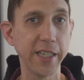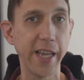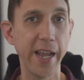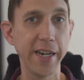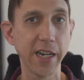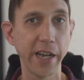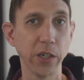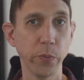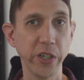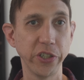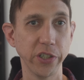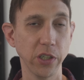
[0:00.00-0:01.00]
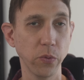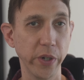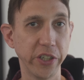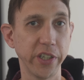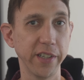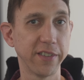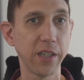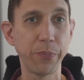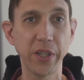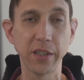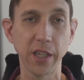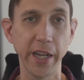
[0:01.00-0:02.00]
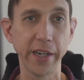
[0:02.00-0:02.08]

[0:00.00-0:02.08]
A9 original, which is something like